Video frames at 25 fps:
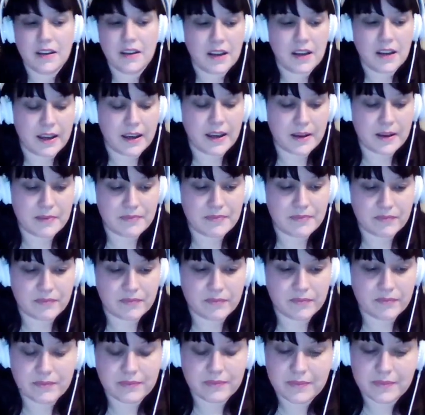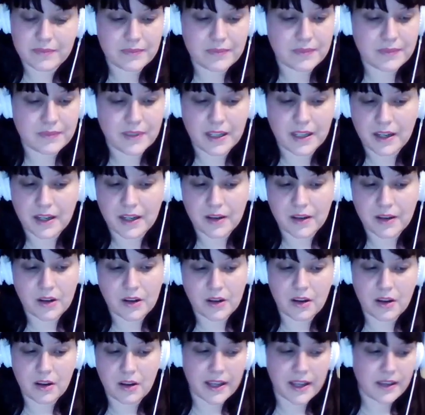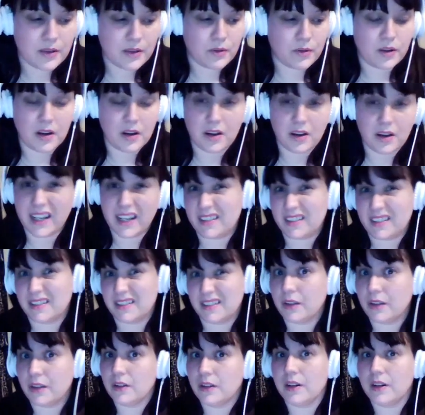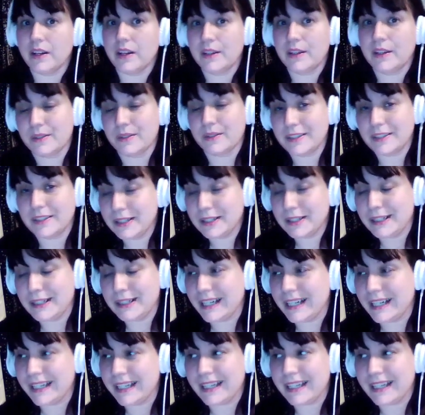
You know, I like who I like, I don't like who I don't like,